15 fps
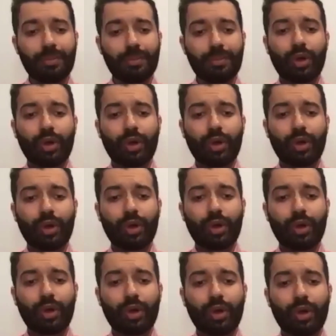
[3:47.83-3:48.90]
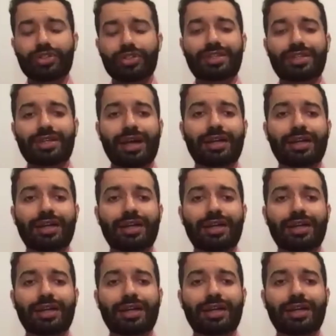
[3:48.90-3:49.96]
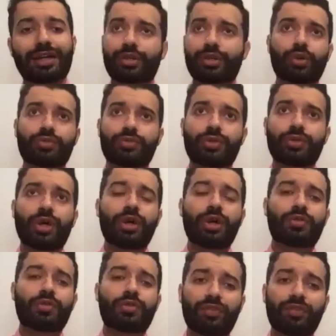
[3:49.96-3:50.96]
but also just guidelines for existing codes